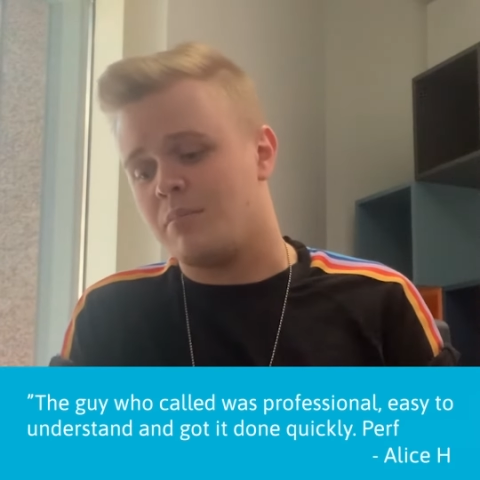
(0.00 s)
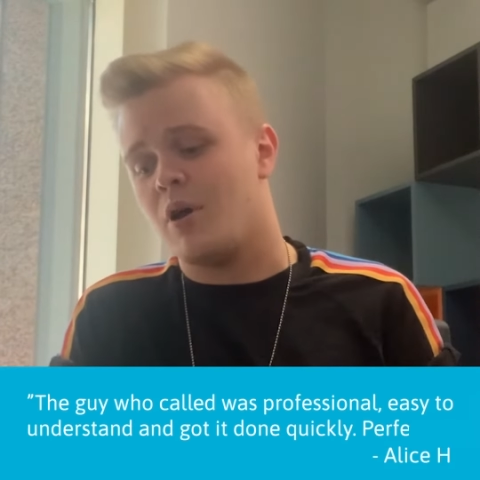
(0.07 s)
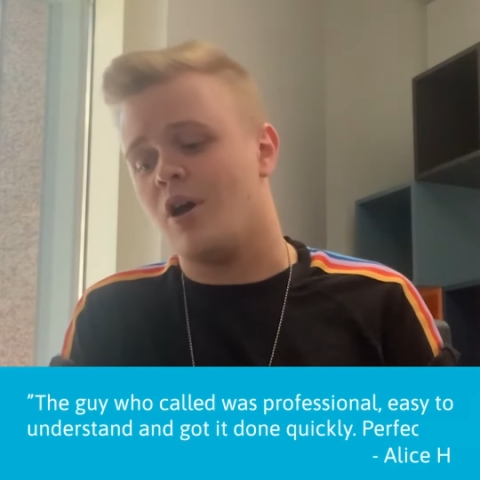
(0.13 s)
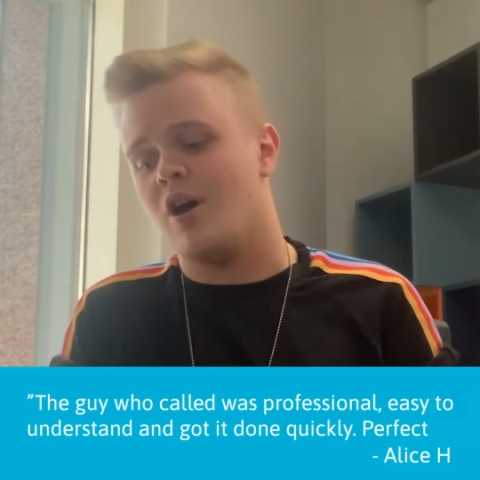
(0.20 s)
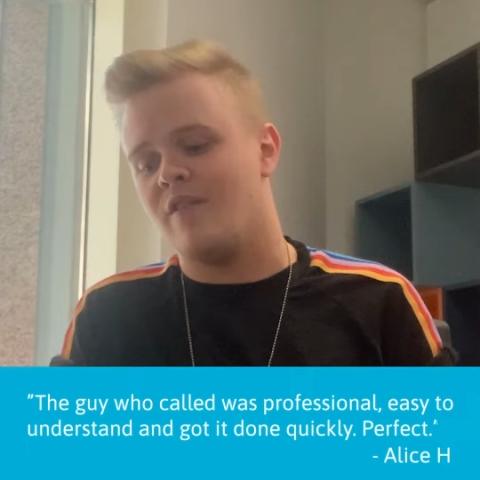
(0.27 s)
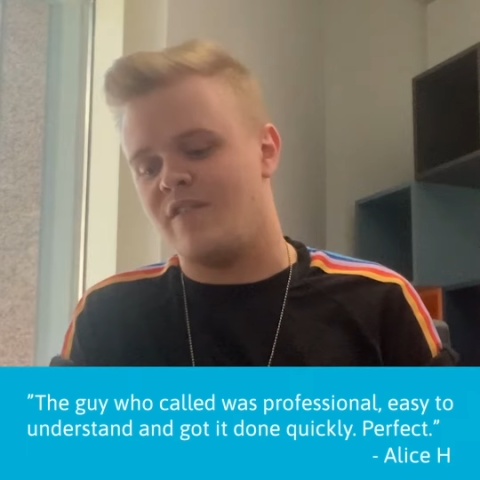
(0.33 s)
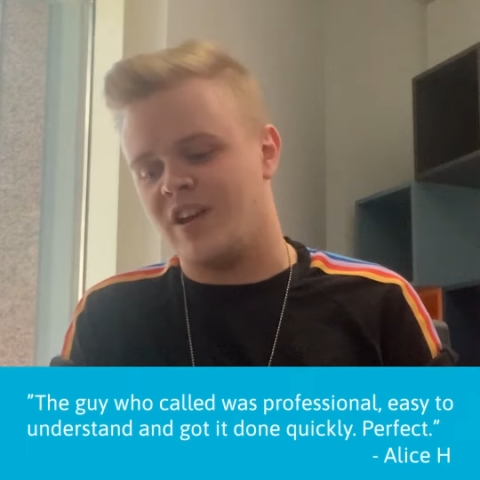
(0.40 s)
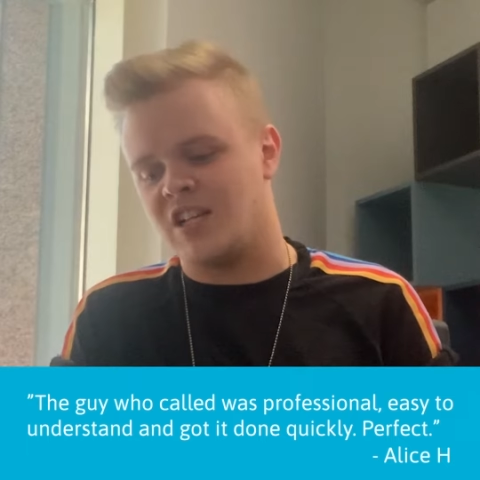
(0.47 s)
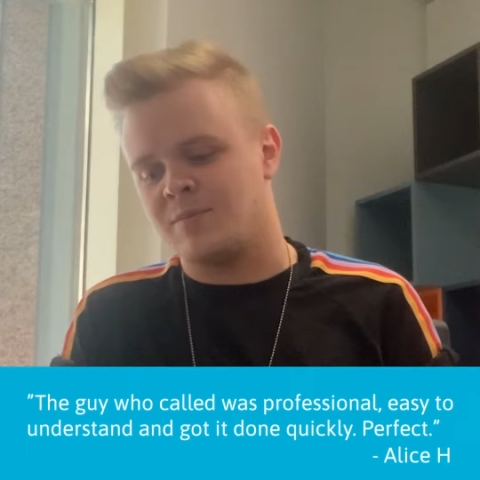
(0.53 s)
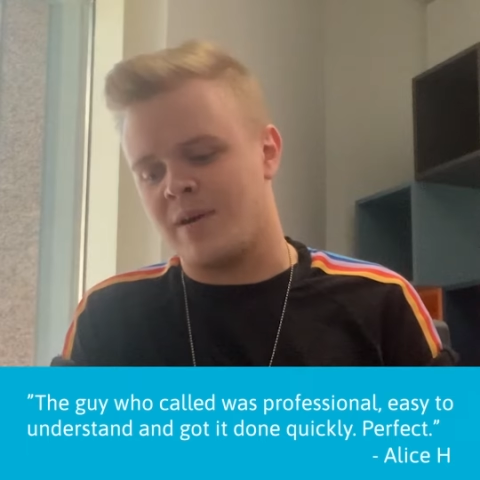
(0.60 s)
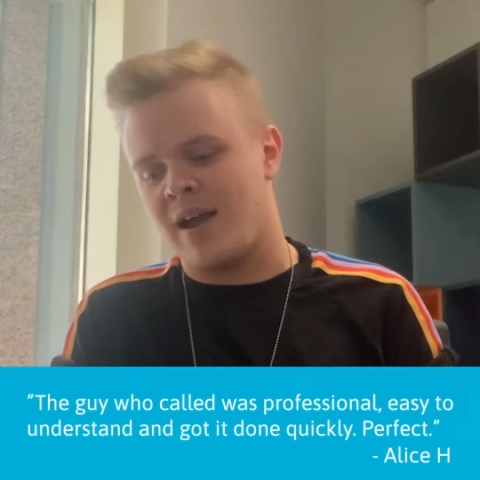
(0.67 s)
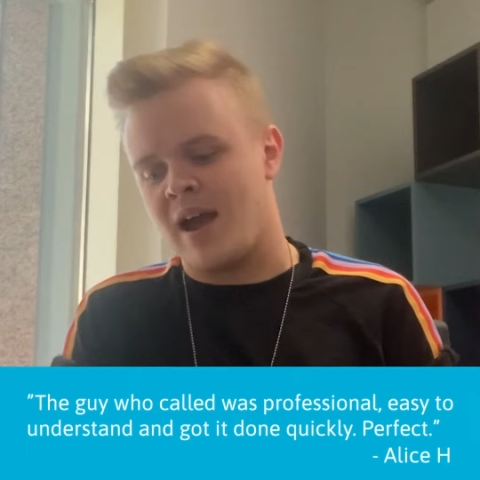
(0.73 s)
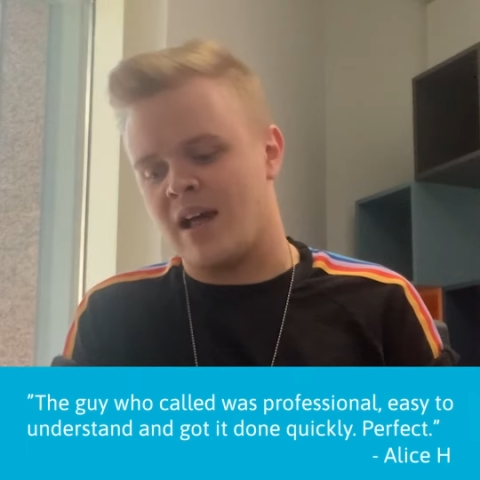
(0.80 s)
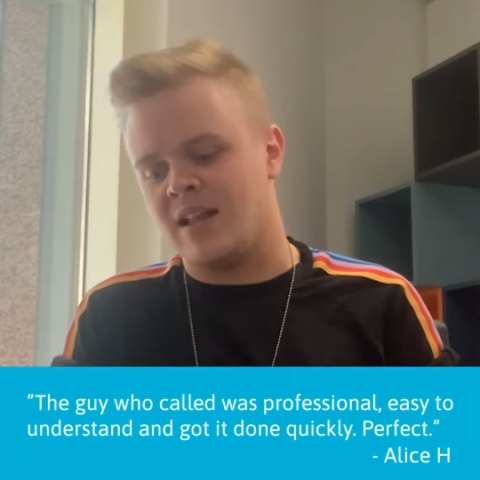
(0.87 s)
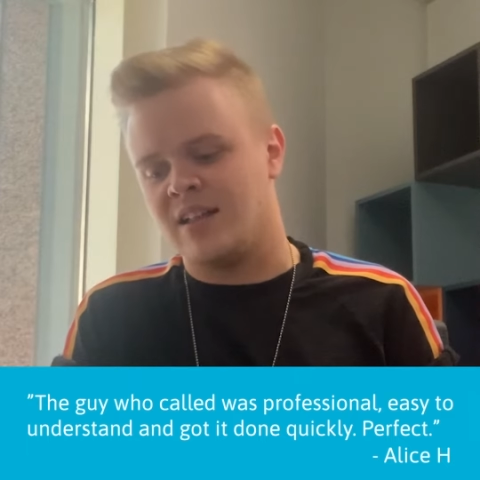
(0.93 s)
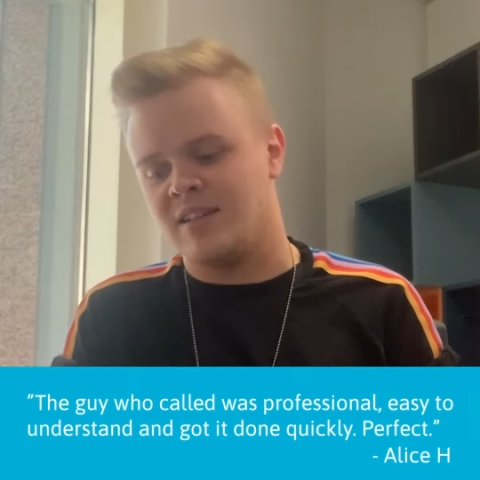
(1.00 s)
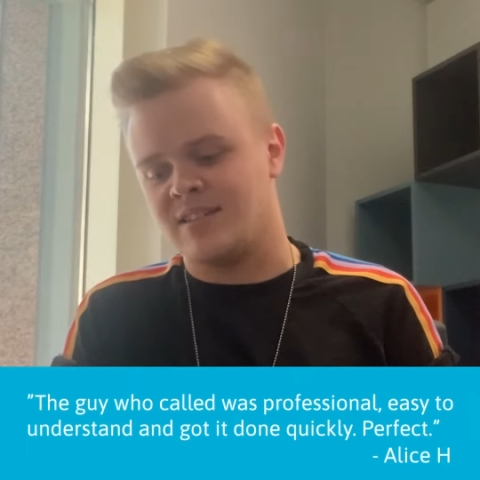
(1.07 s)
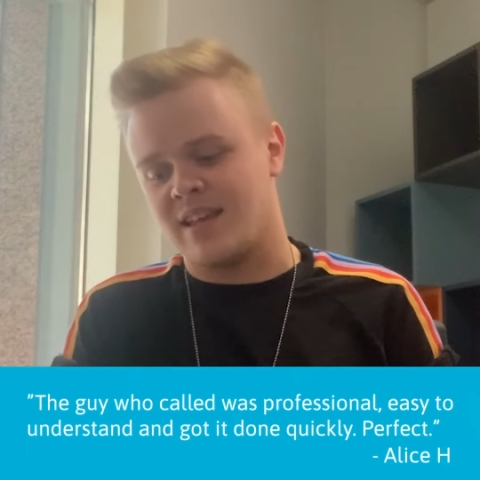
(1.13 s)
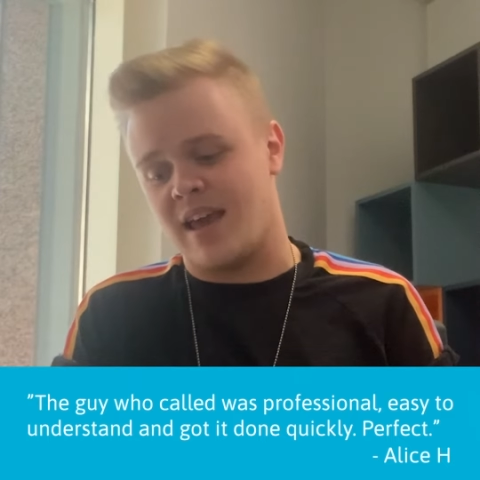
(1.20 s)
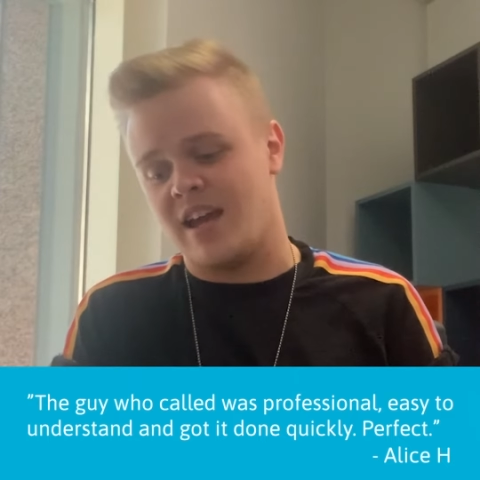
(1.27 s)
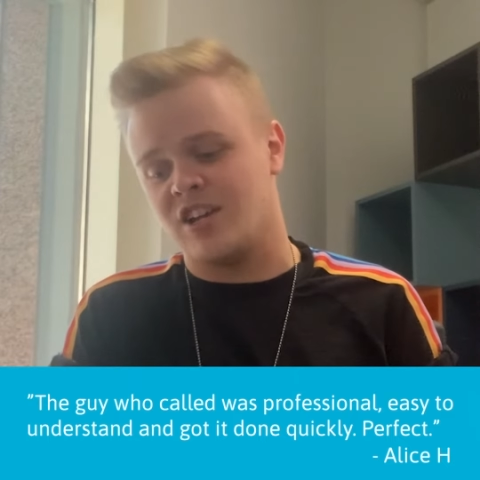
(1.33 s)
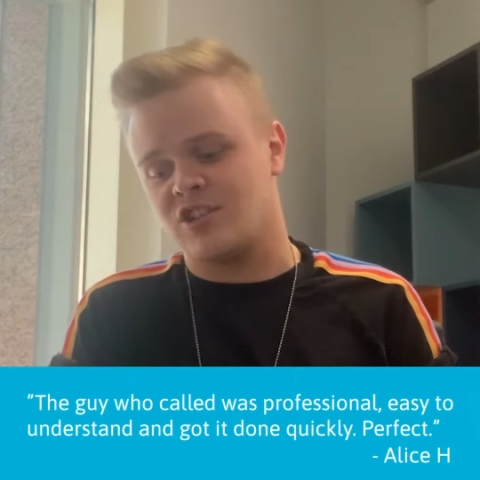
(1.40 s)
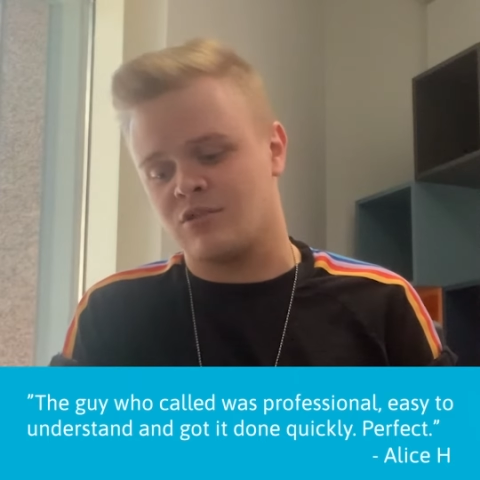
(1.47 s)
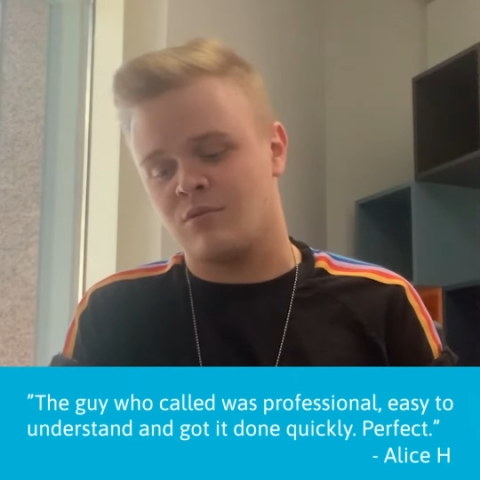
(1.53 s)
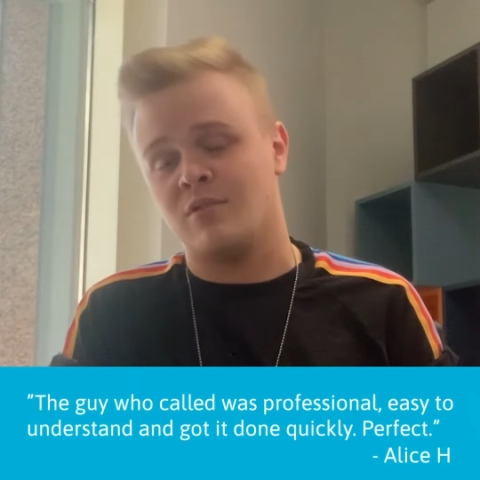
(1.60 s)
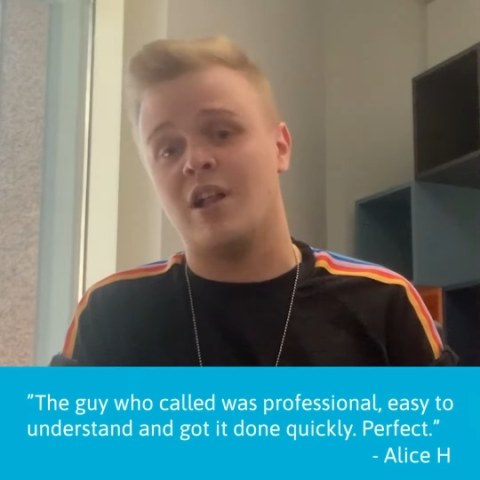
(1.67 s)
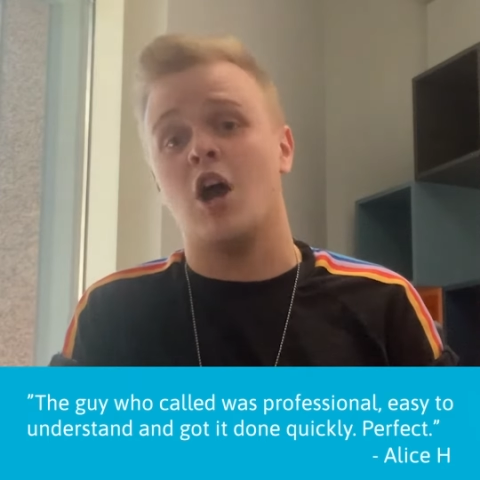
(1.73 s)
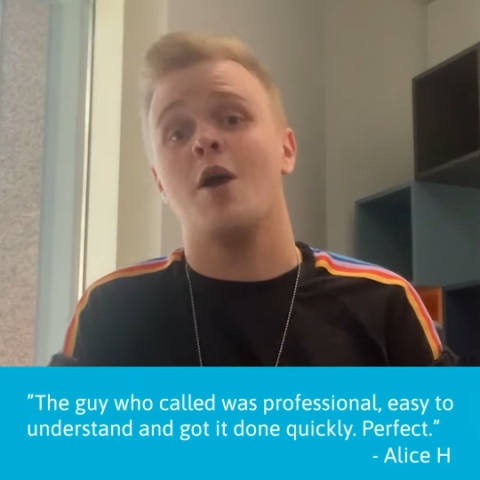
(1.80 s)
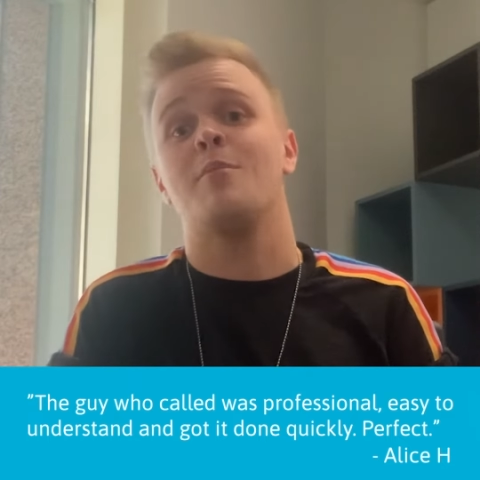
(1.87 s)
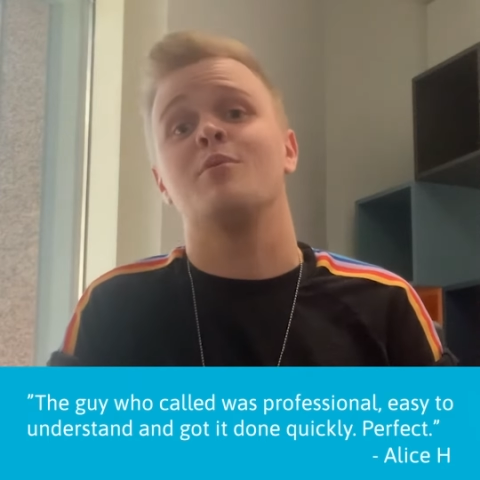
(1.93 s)
Perfect by Alice H.
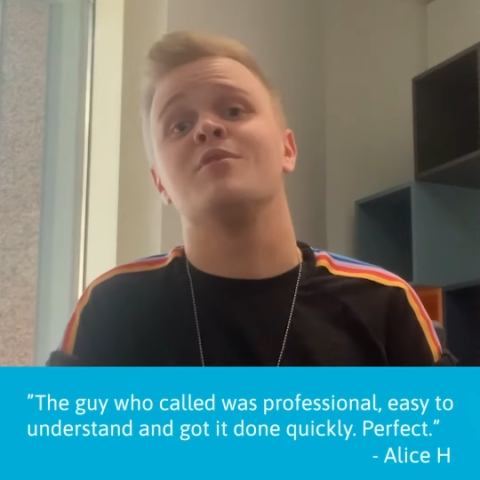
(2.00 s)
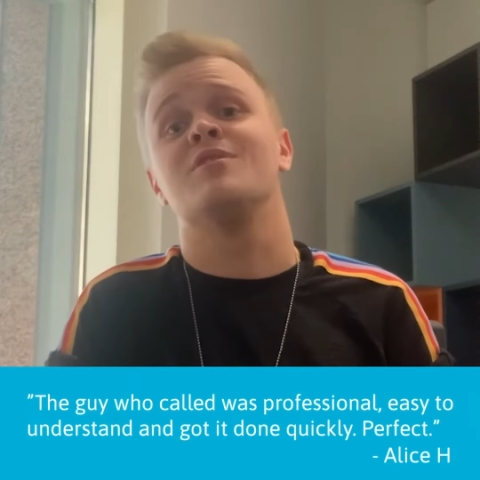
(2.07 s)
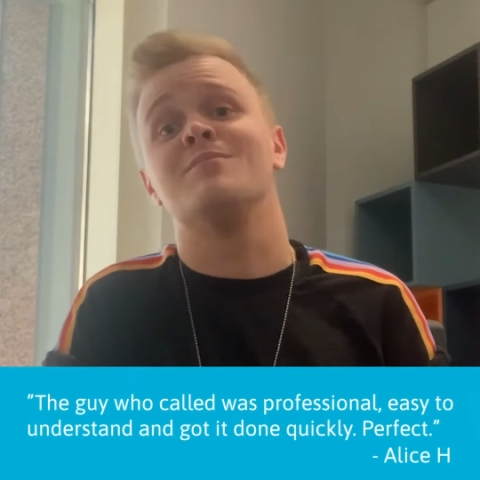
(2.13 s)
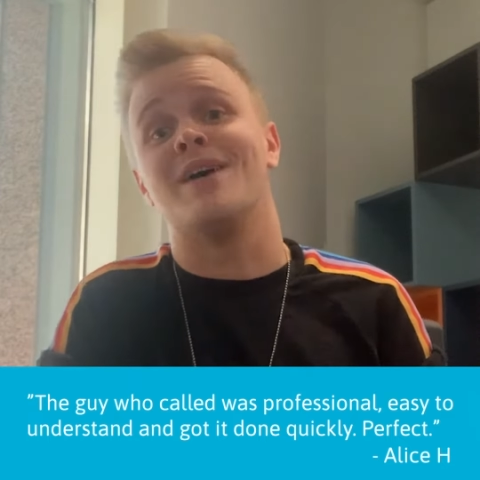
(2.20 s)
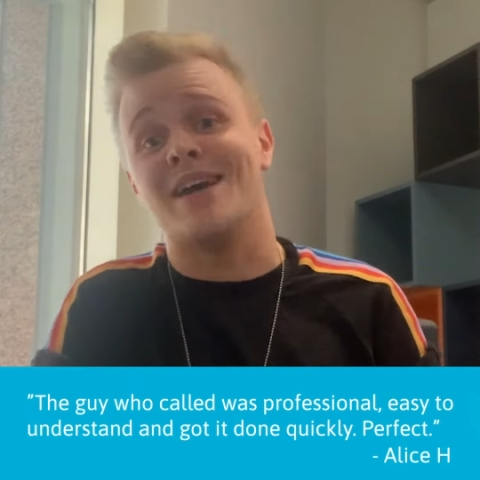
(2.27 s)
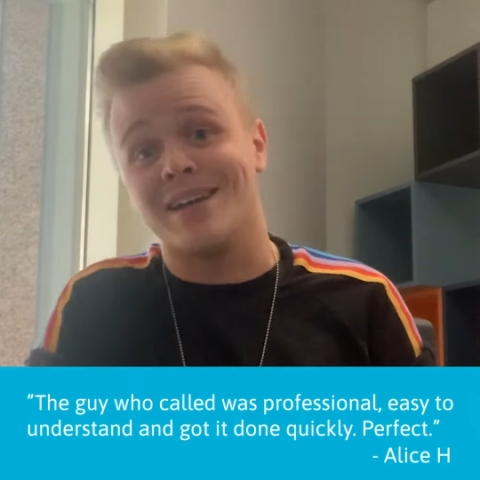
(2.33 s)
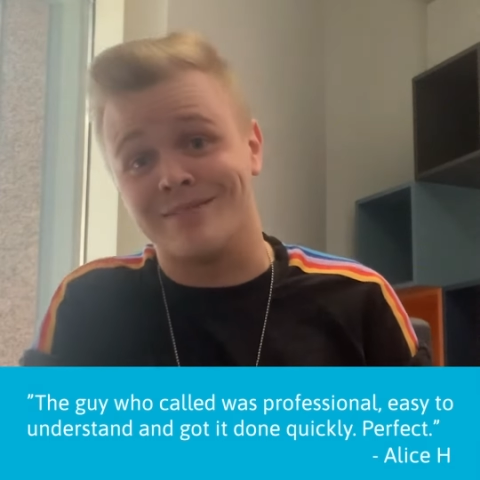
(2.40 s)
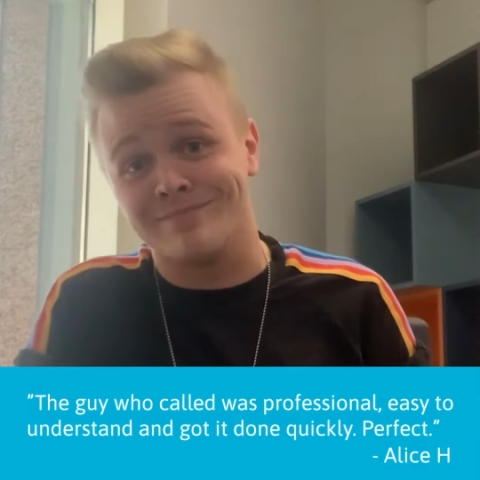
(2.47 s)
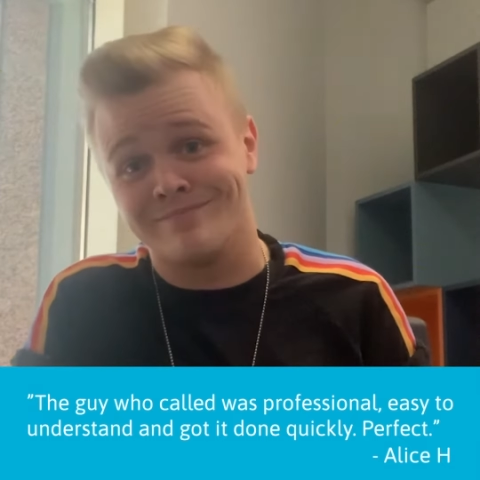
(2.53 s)
Well, I hope it was me.